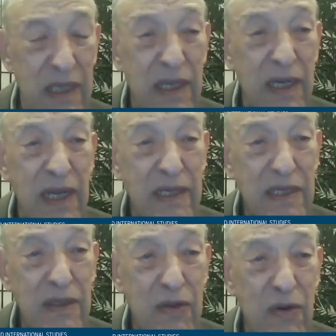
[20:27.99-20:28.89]
the
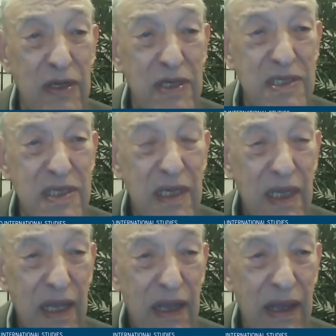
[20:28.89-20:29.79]
1930s,
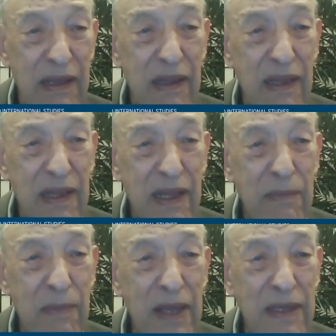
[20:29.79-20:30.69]
and they
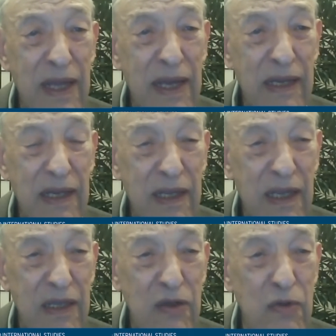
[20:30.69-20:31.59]
made that
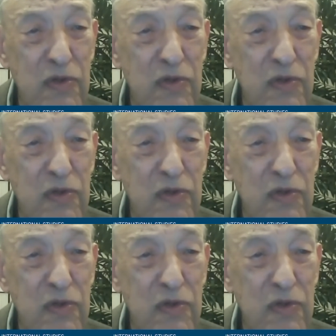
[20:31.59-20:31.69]
a huge